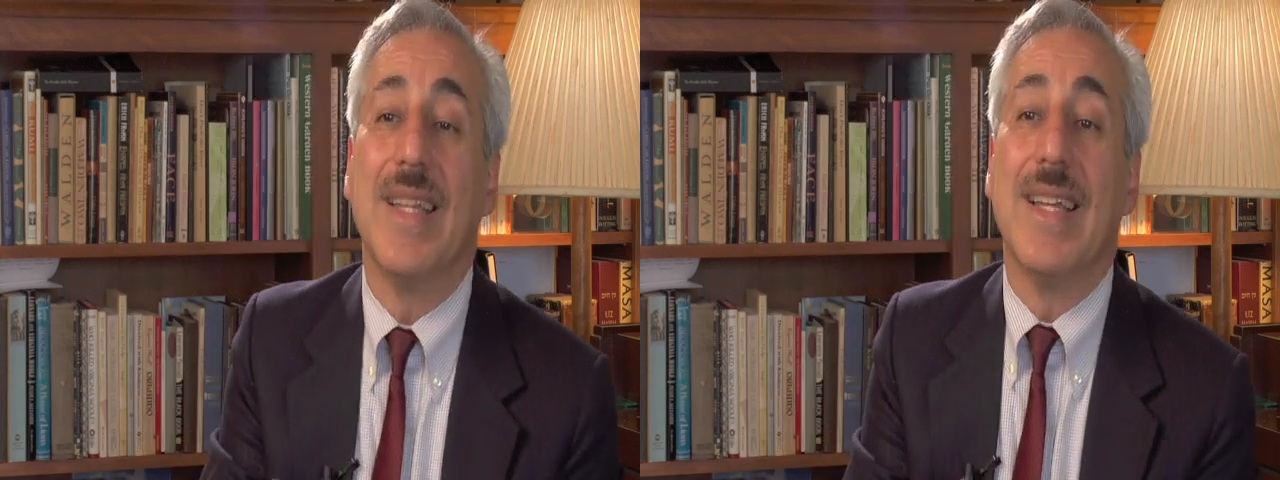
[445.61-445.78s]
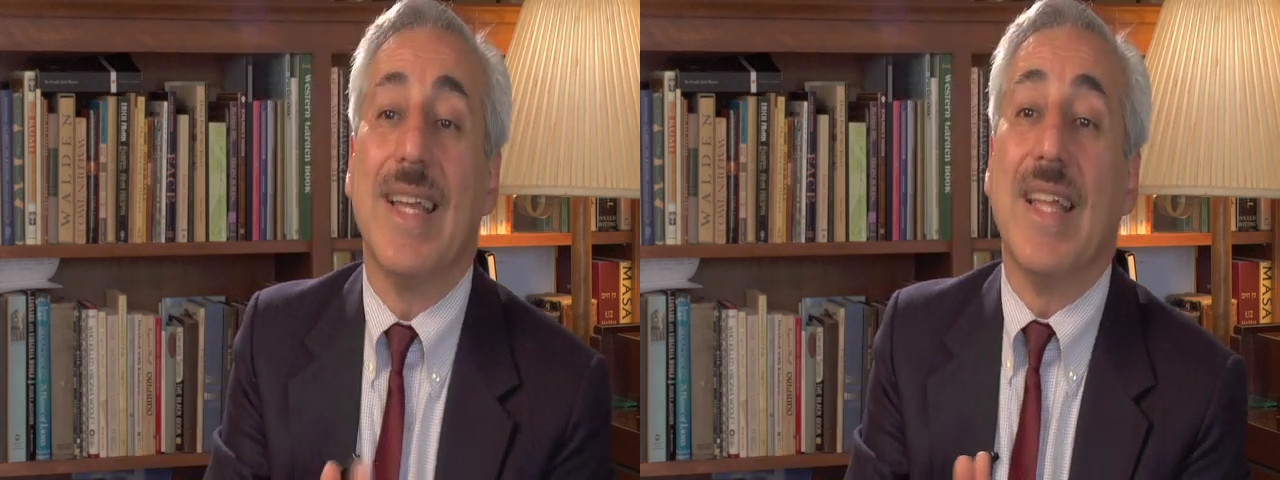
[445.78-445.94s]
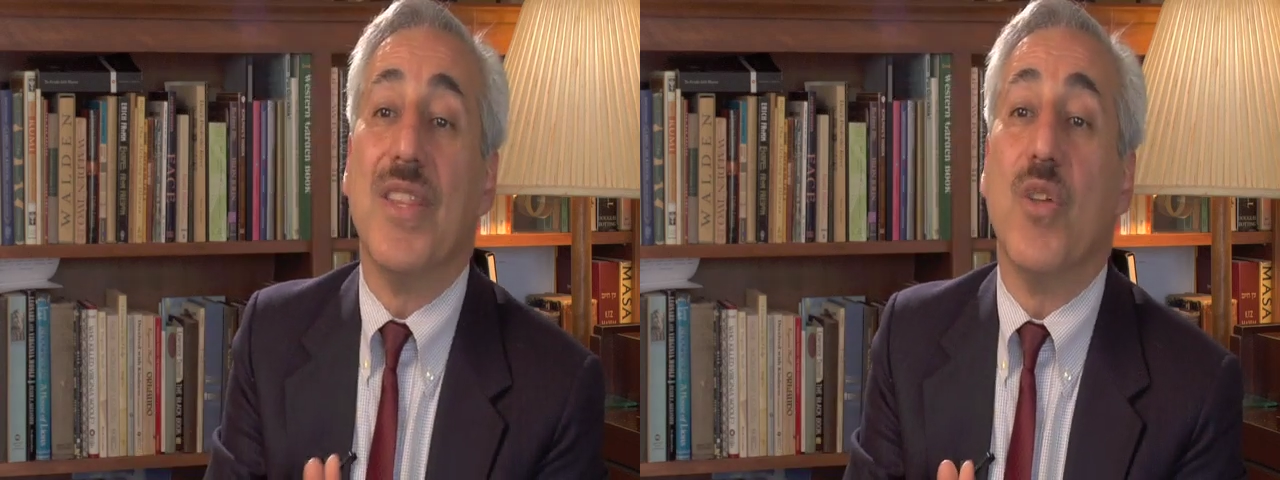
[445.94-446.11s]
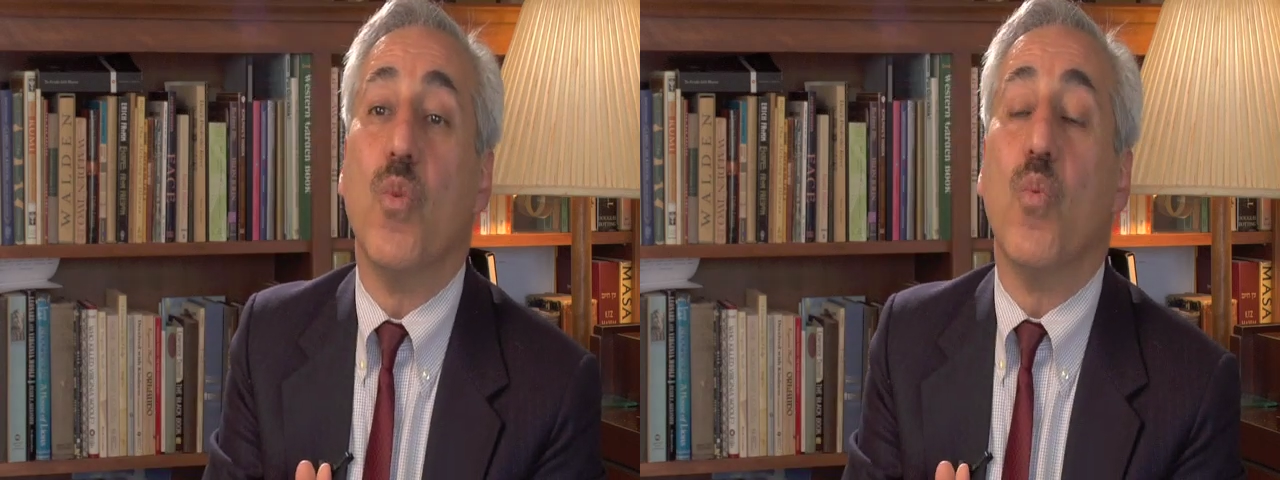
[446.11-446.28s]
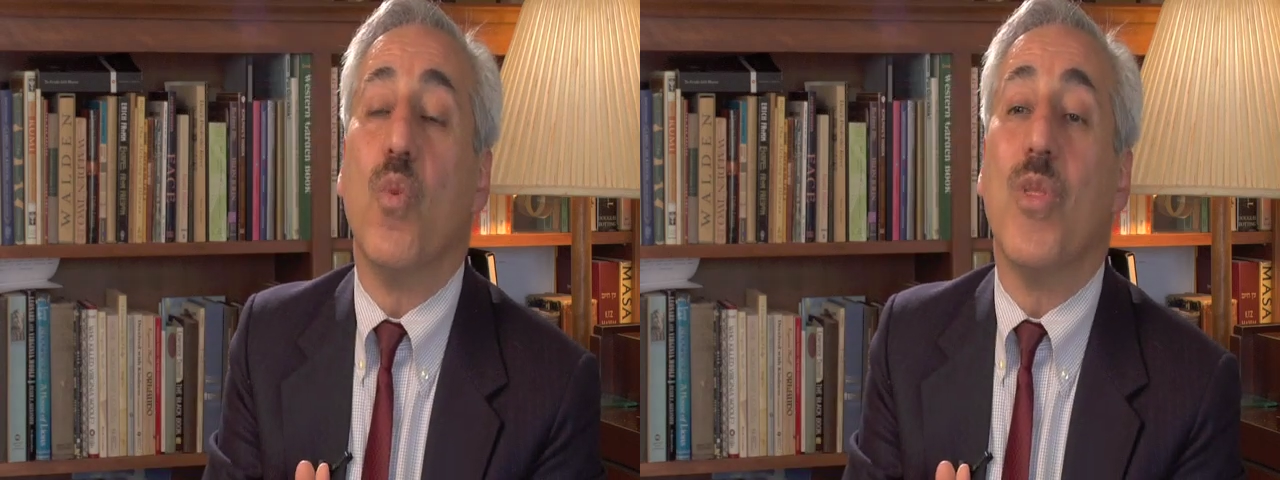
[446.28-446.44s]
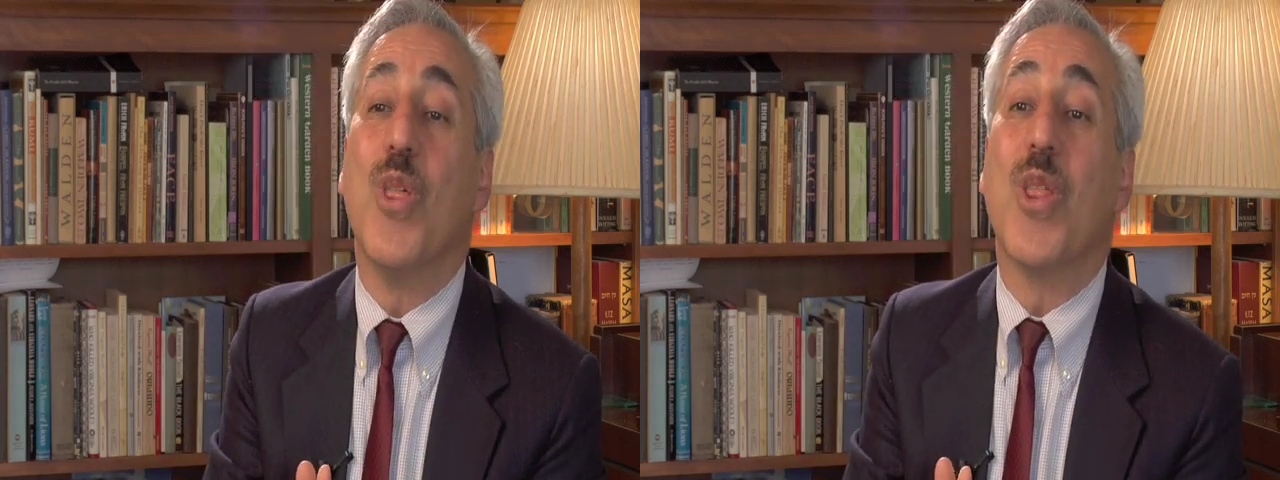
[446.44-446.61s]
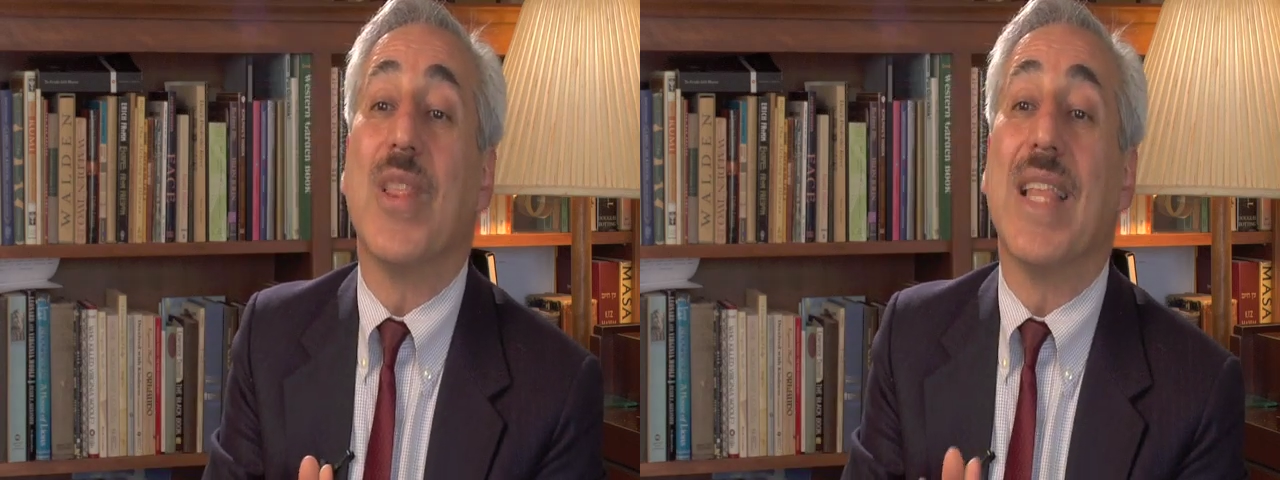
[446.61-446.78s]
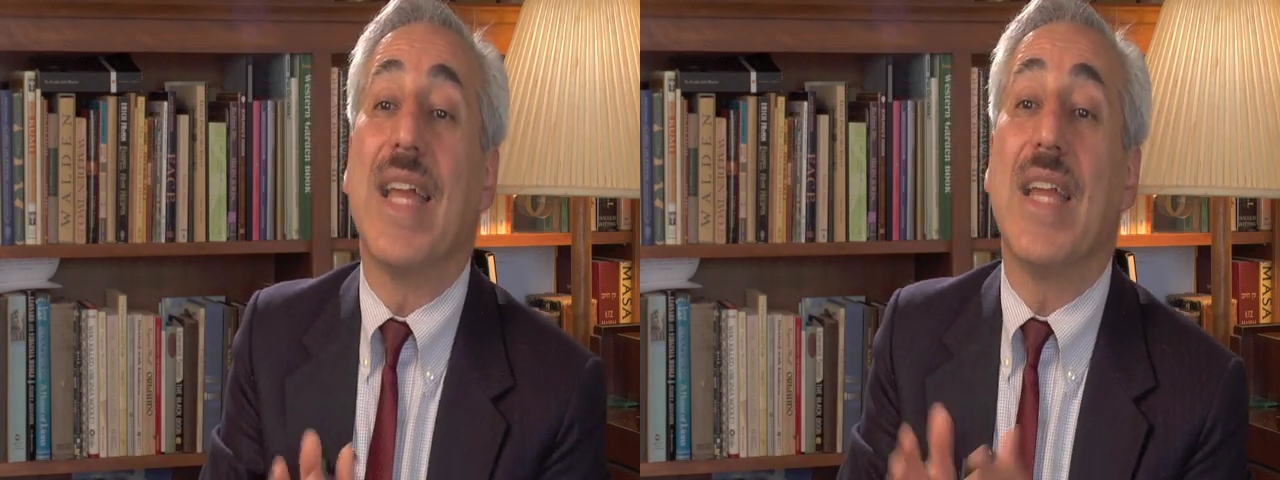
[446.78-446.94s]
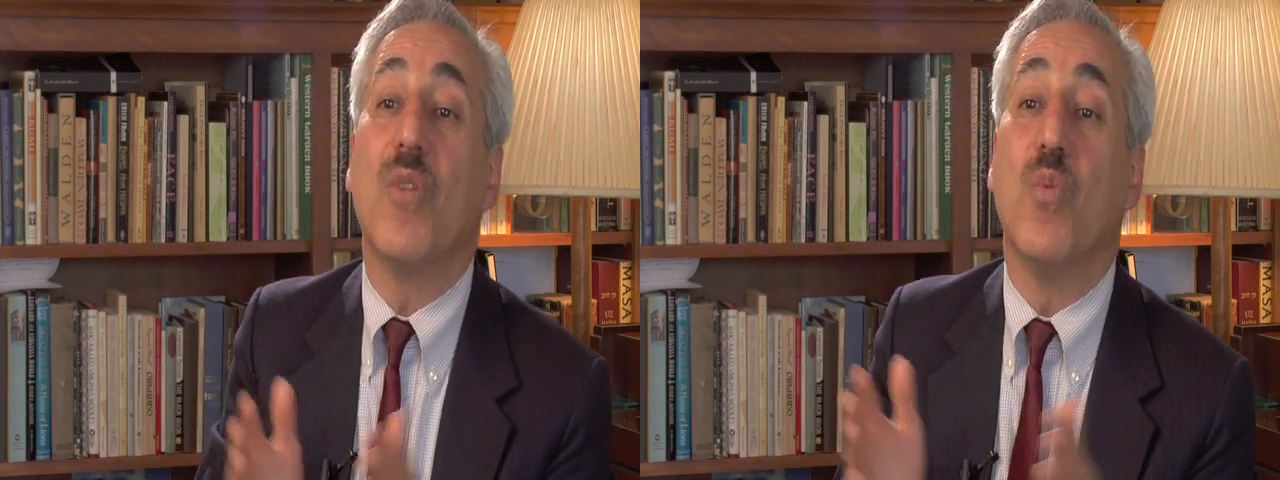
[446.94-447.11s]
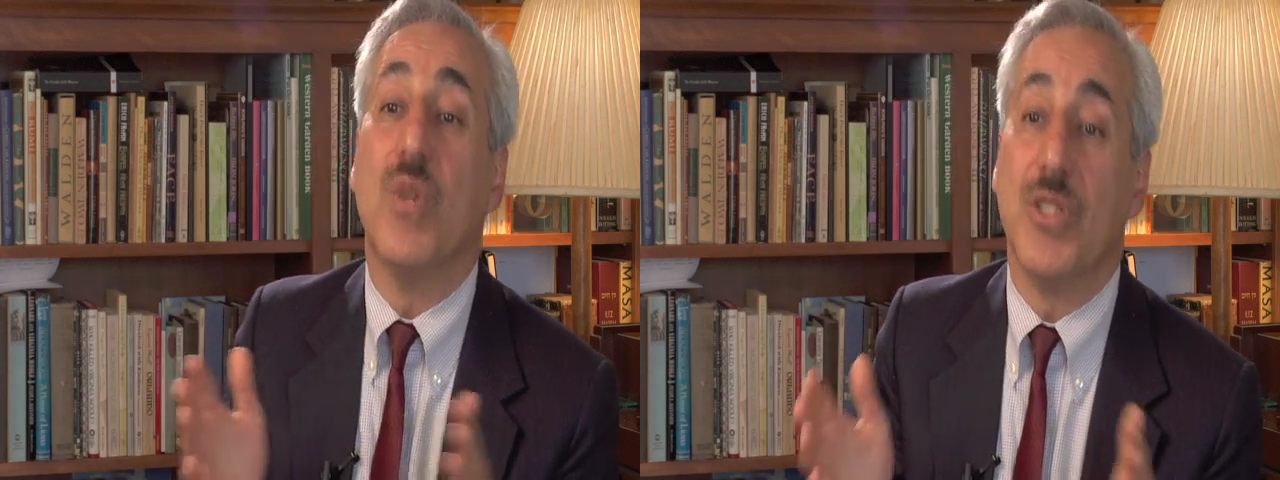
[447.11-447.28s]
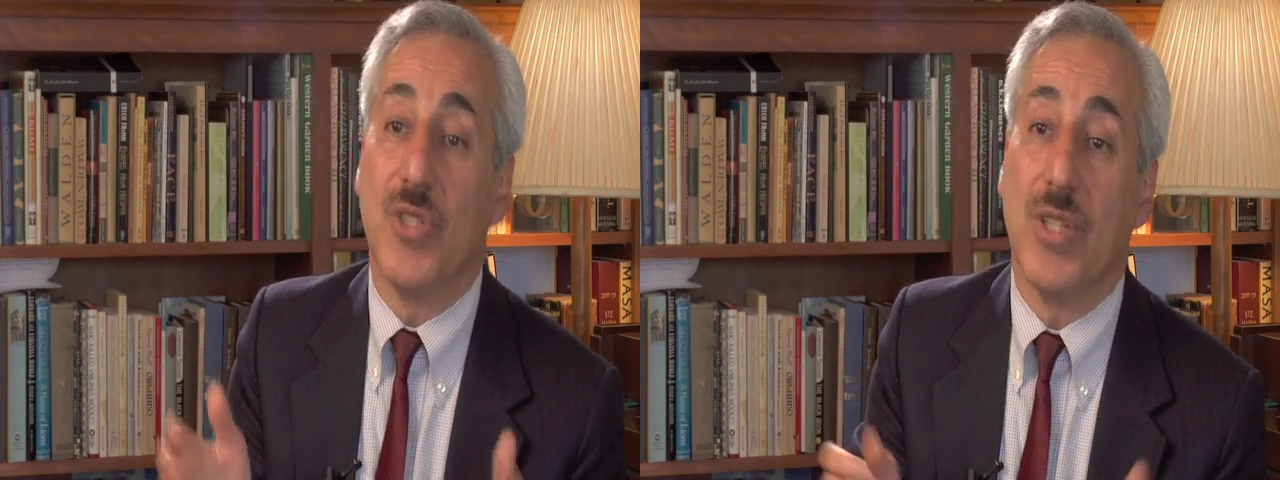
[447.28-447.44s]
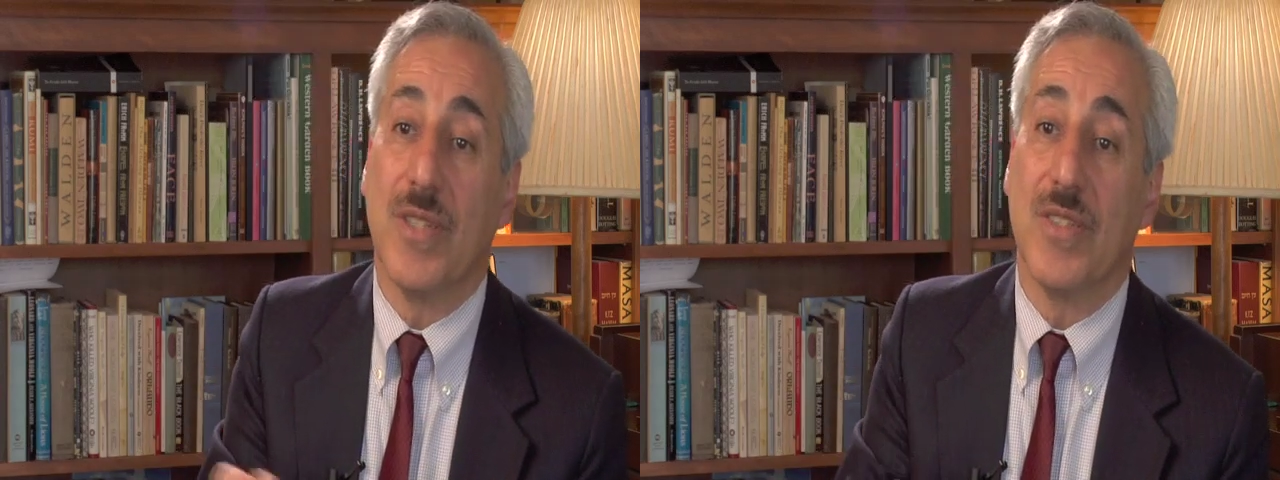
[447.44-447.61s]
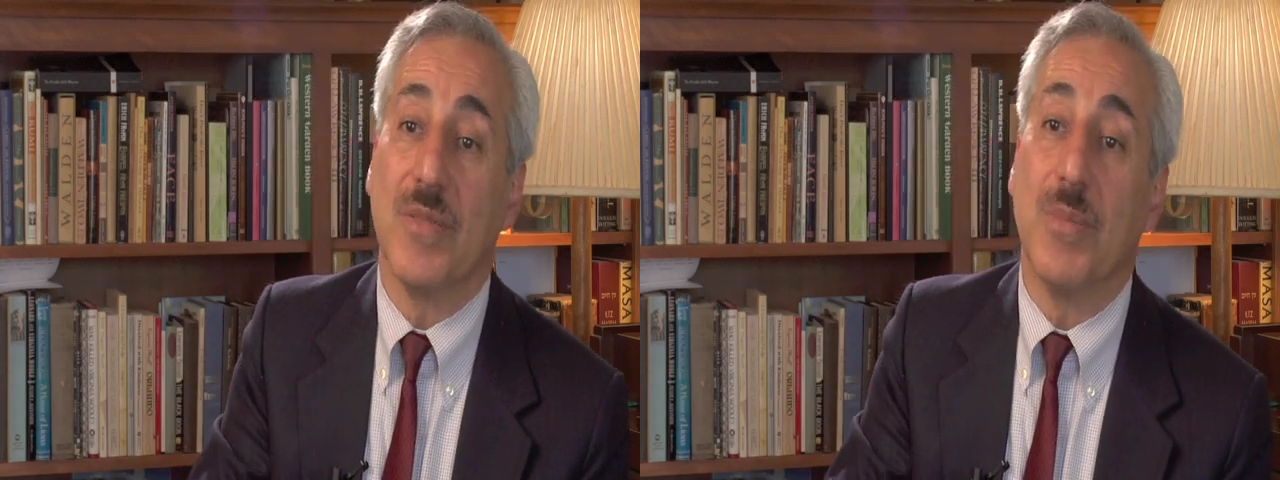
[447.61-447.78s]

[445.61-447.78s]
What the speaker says: and the language doesn't,